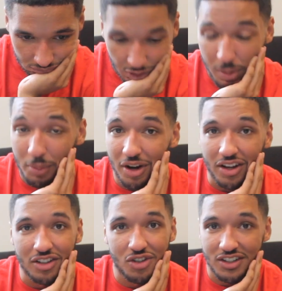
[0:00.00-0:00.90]
They're probably
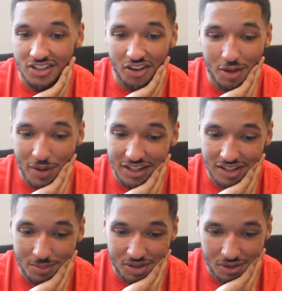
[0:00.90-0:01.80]
not gonna try to sell him
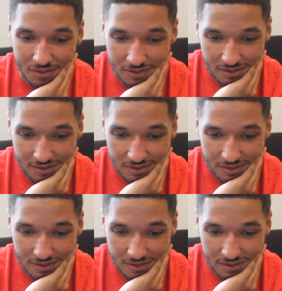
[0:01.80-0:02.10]
anytime soon.